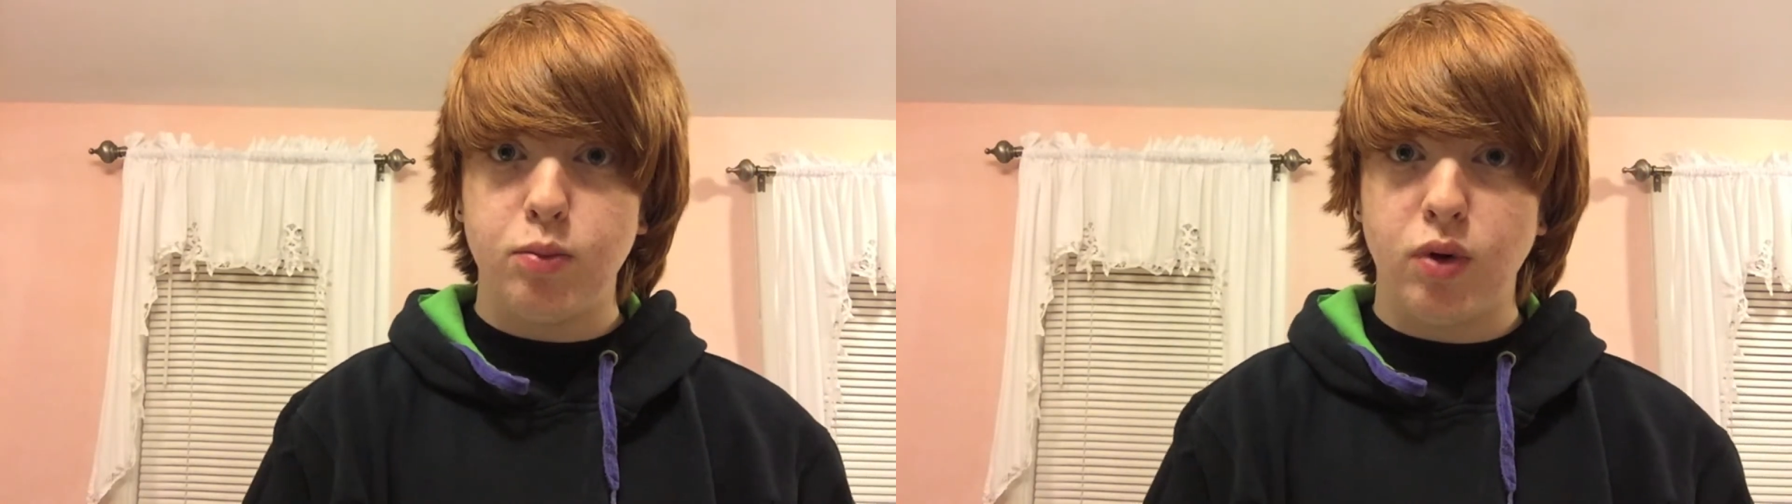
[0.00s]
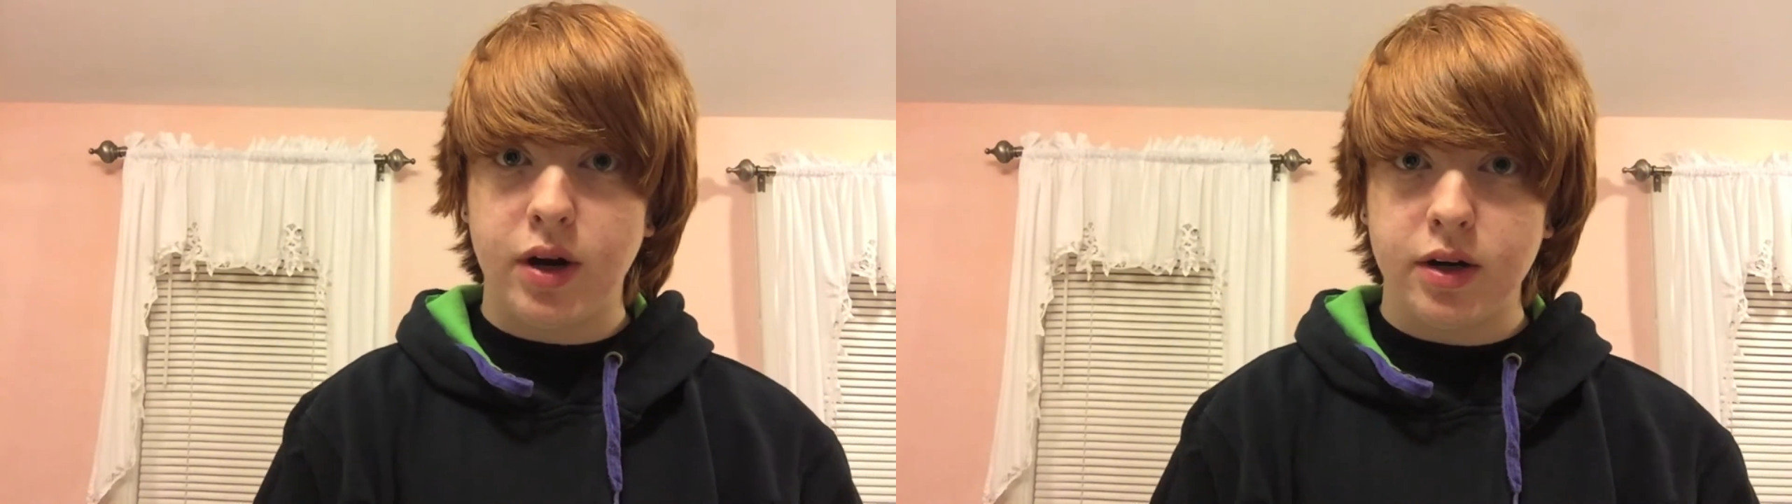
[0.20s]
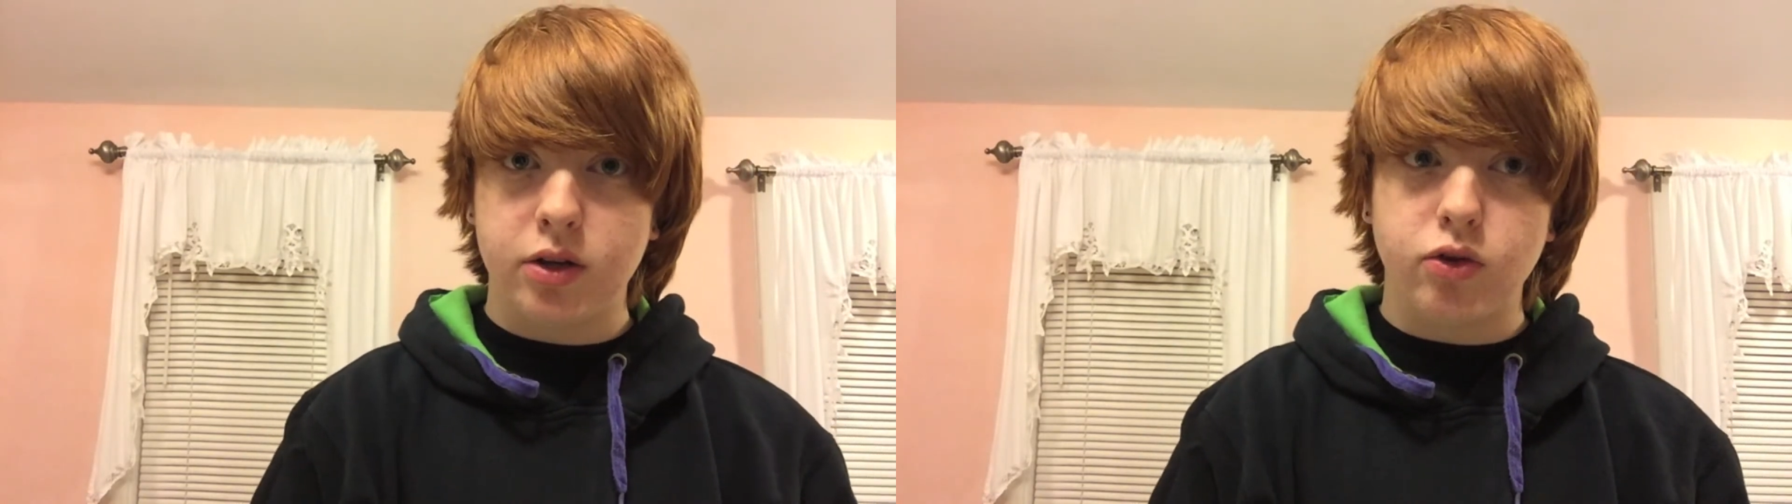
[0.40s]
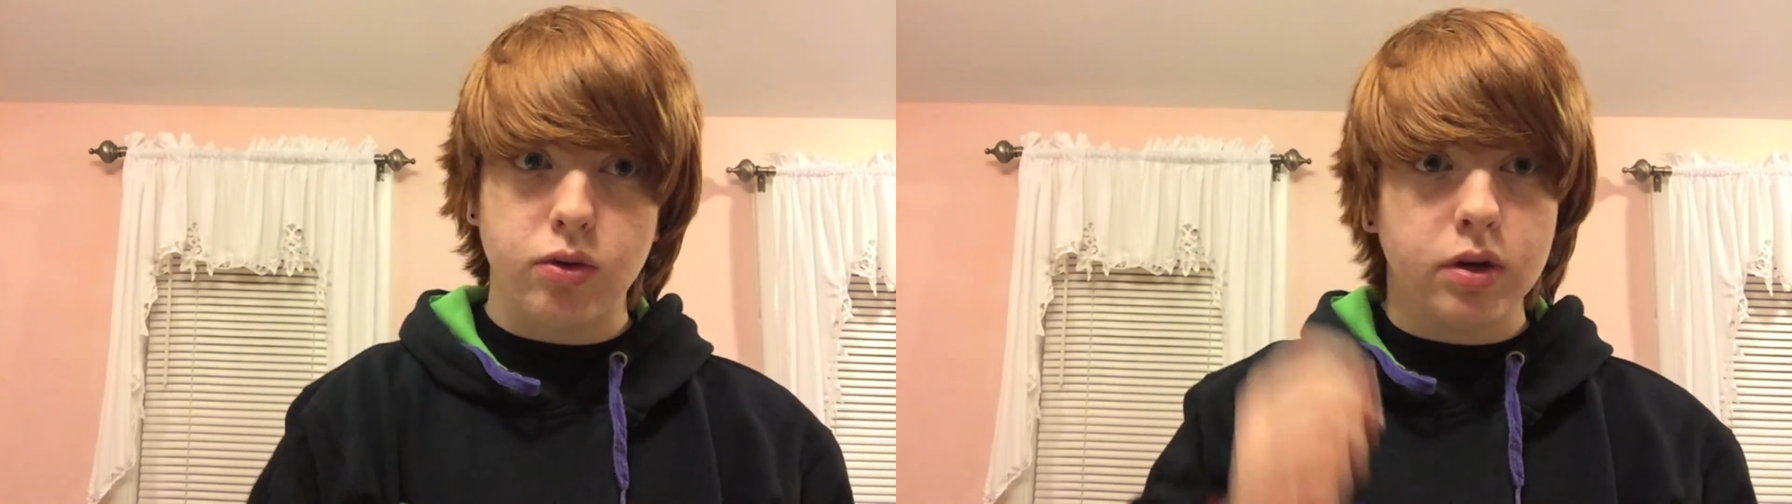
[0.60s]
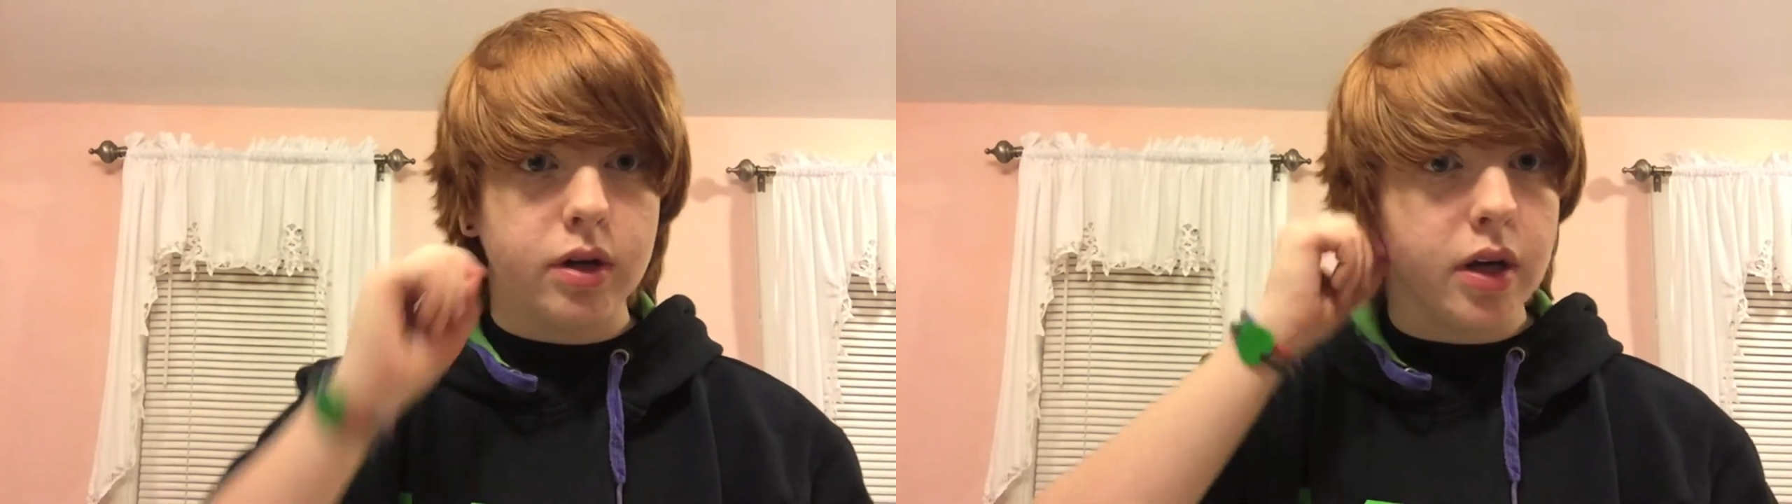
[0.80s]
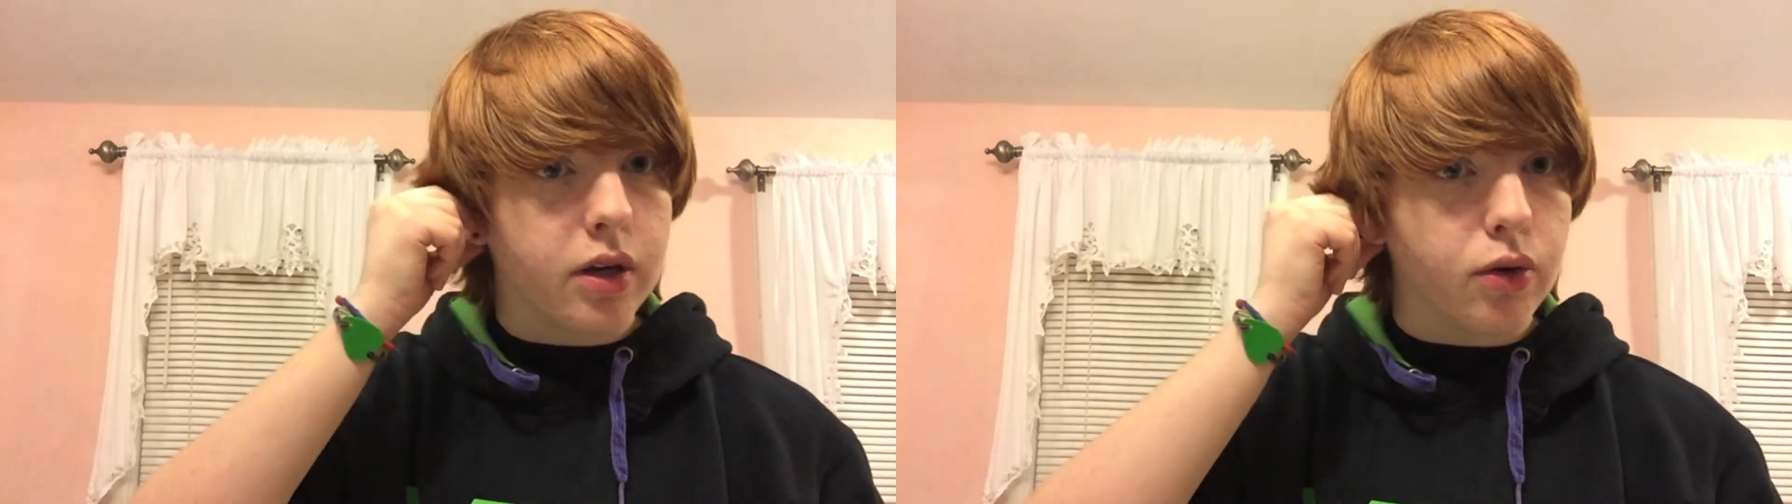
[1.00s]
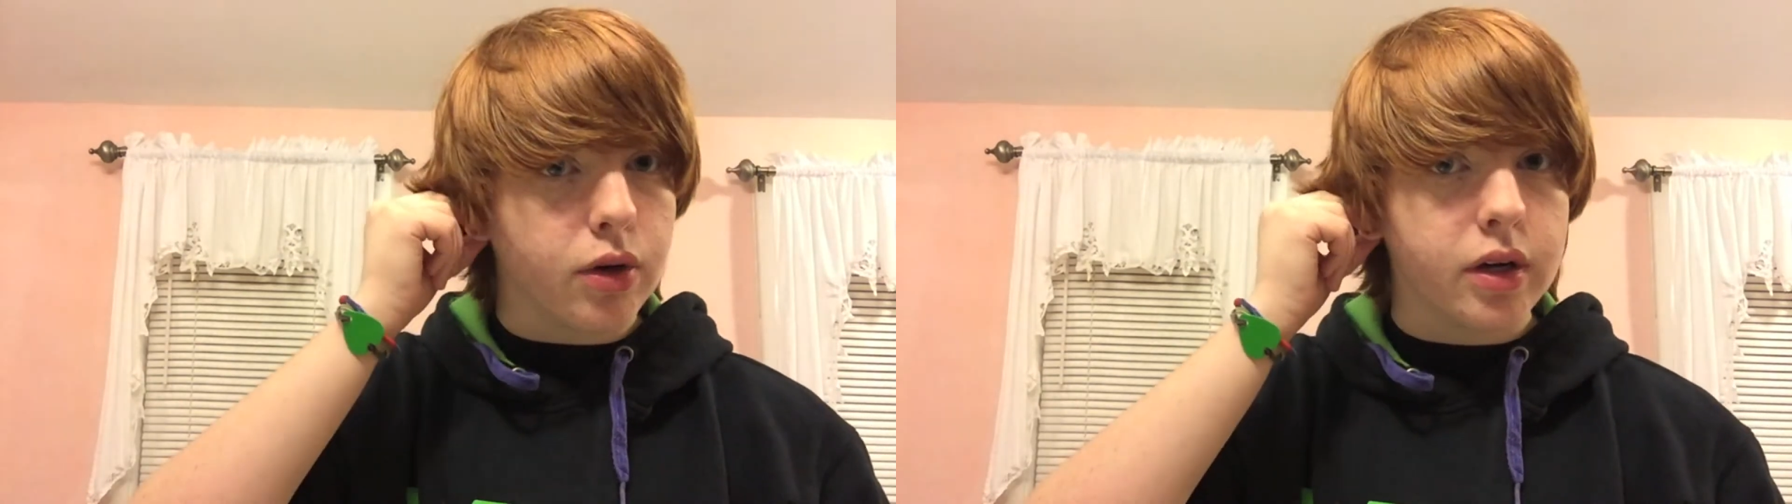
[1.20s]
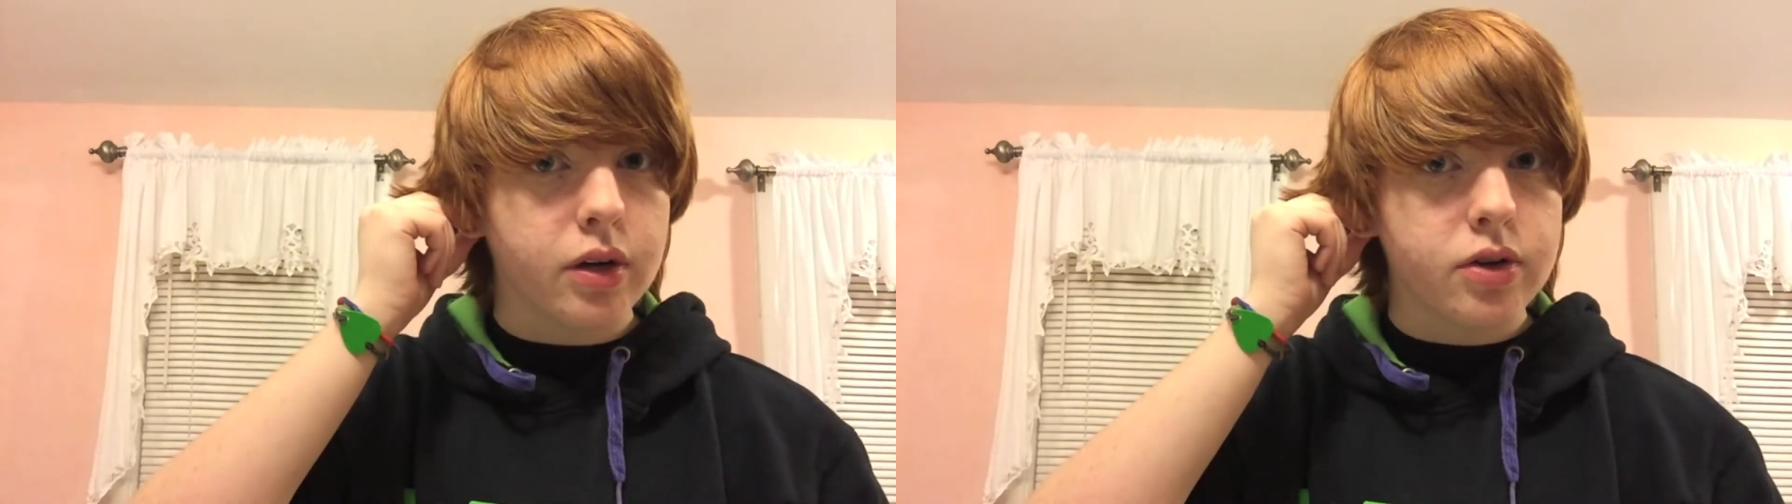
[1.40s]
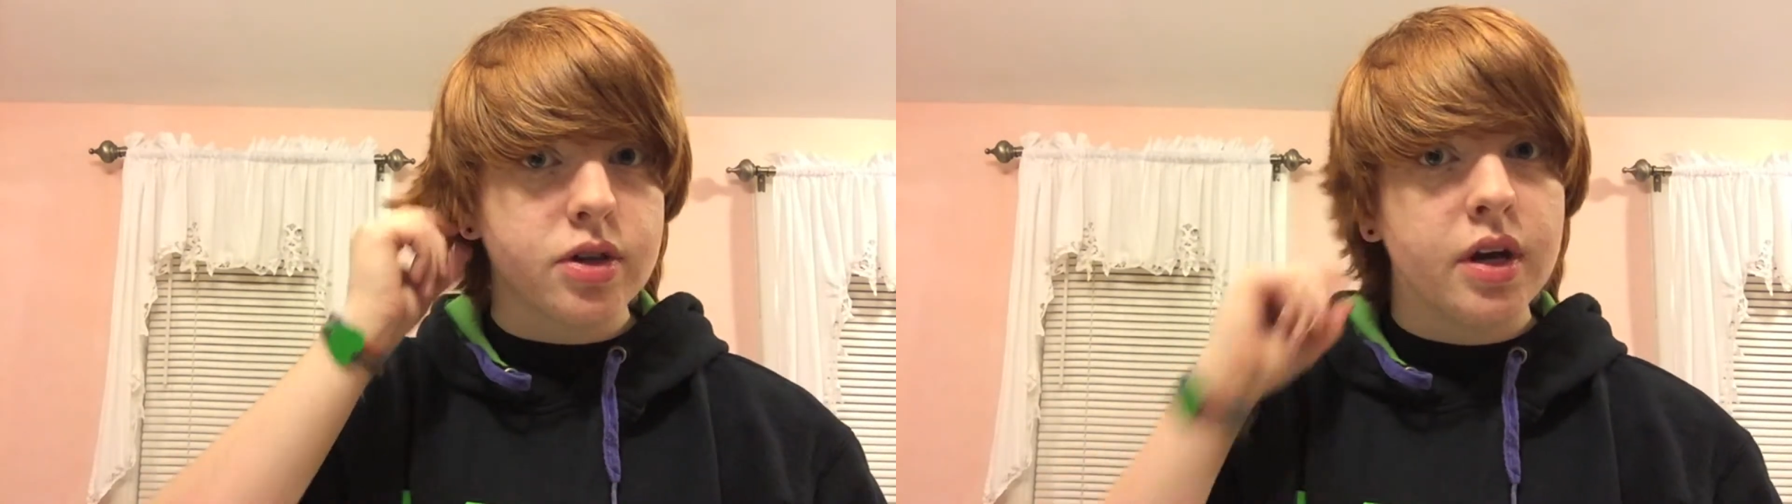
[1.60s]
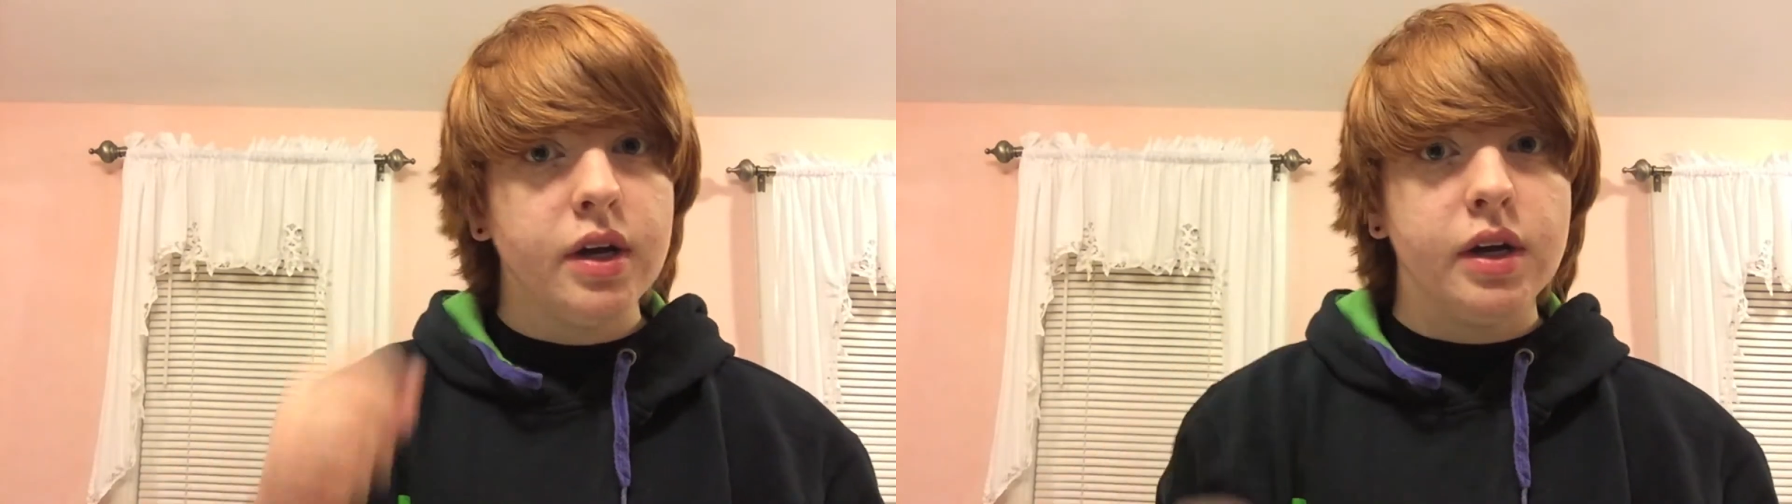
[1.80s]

products in your ears.